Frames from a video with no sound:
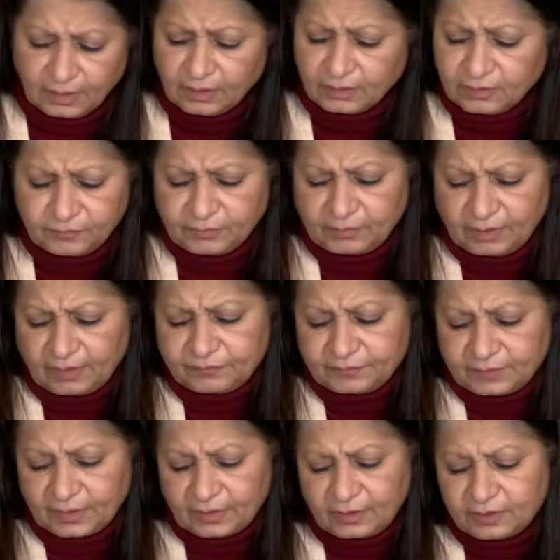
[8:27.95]
A lot of you
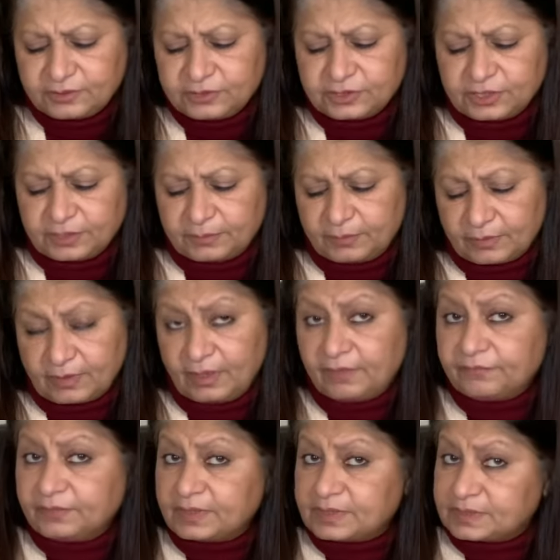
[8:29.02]
left a relationship or
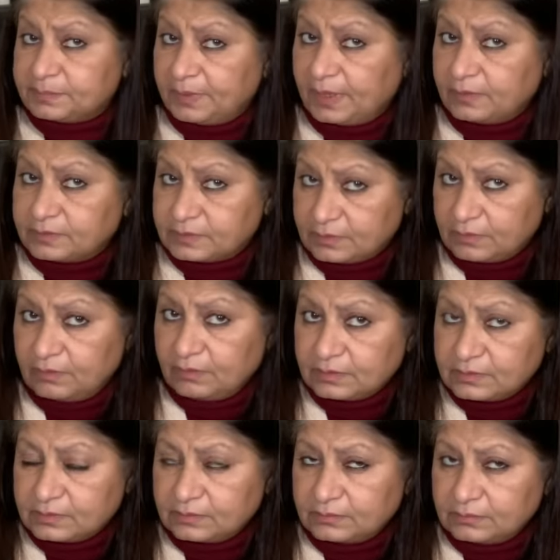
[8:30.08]
left a spouse
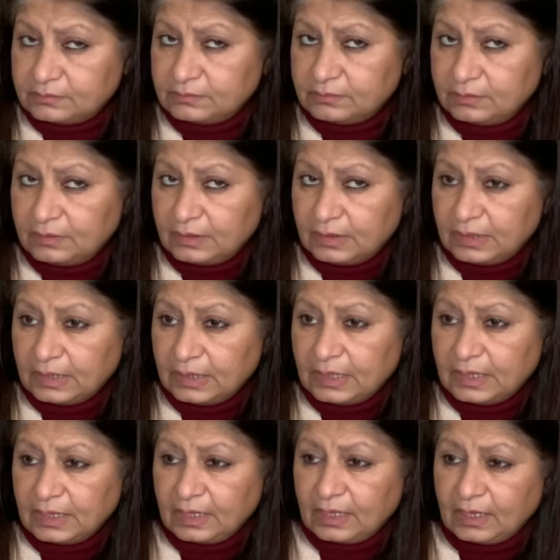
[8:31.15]
also
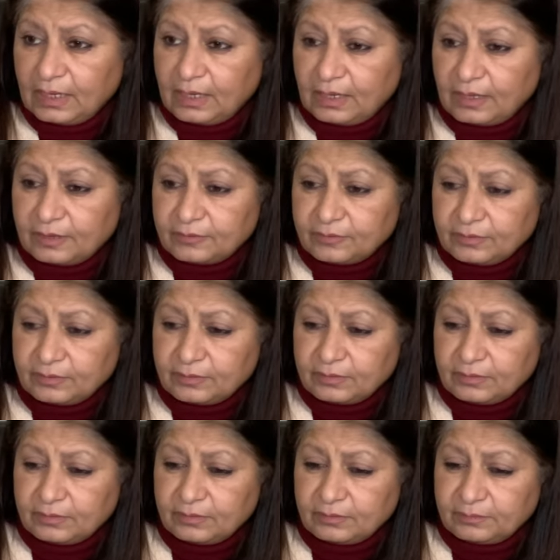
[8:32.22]
and
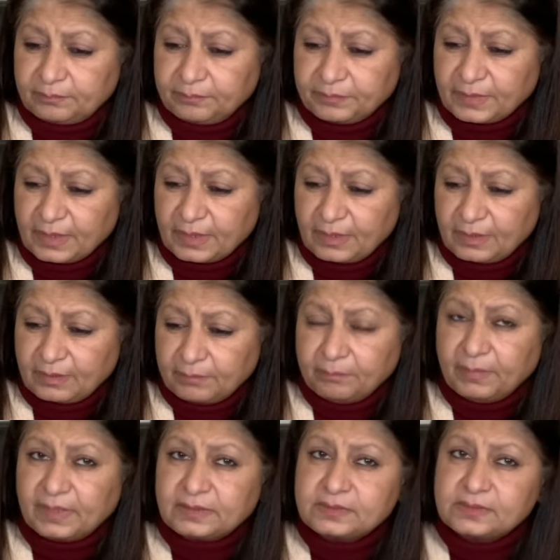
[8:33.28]
um,
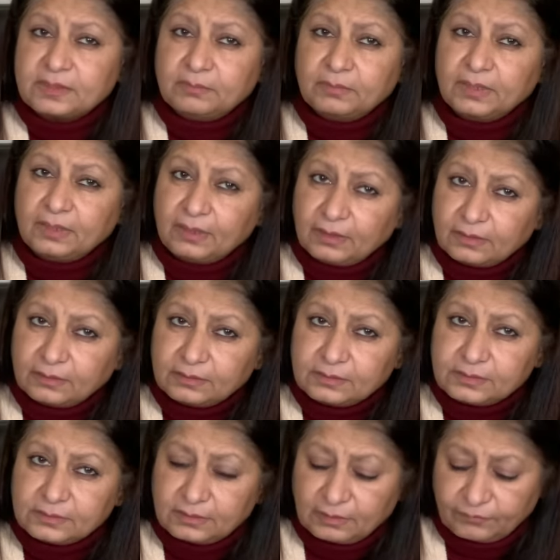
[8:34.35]
met someone
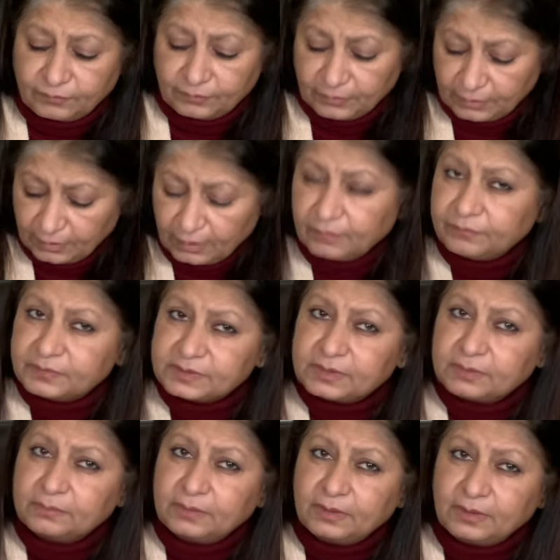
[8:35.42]
else and fall in love with
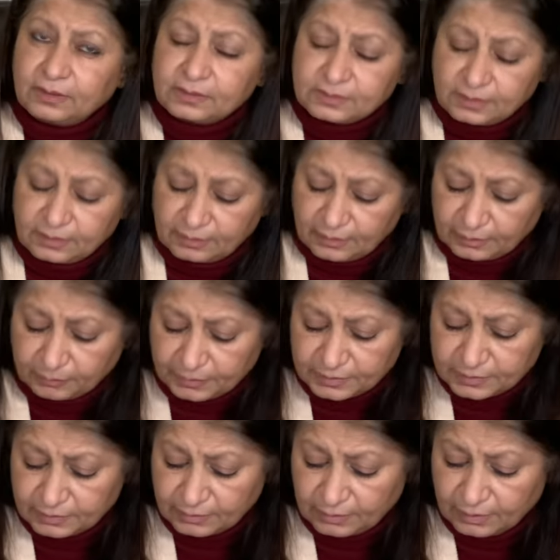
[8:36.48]
someone else and that
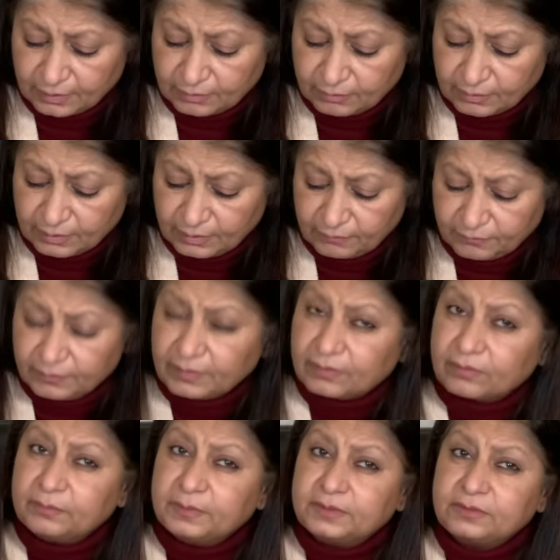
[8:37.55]
person like not really very
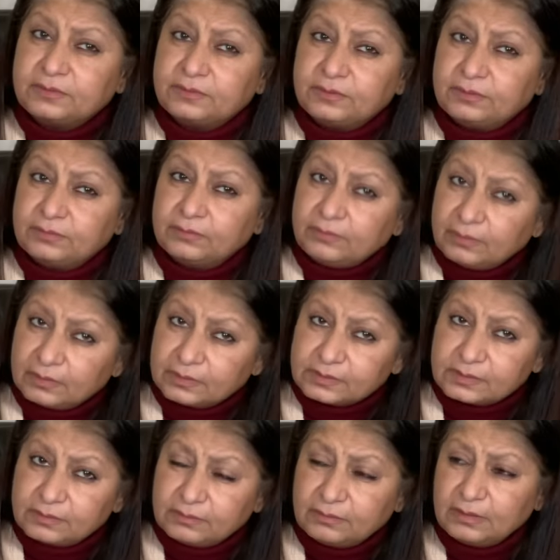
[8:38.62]
committed to you
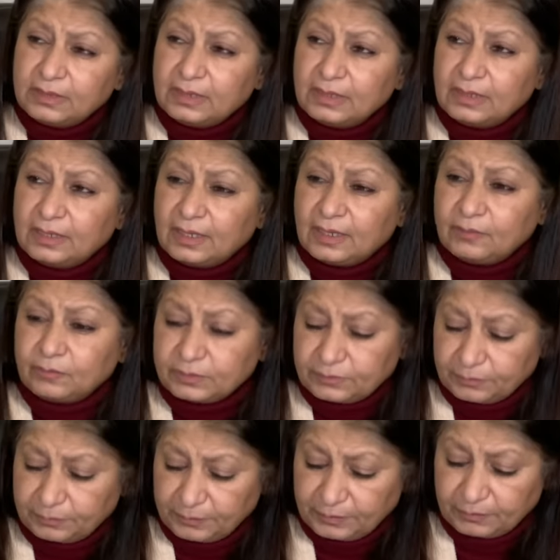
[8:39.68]
also and want
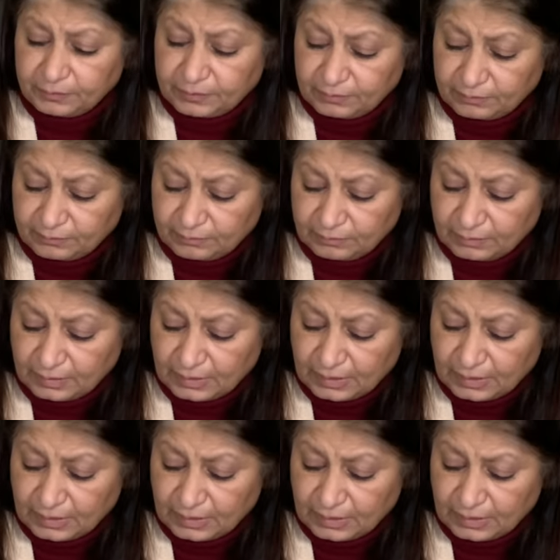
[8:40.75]
to be with you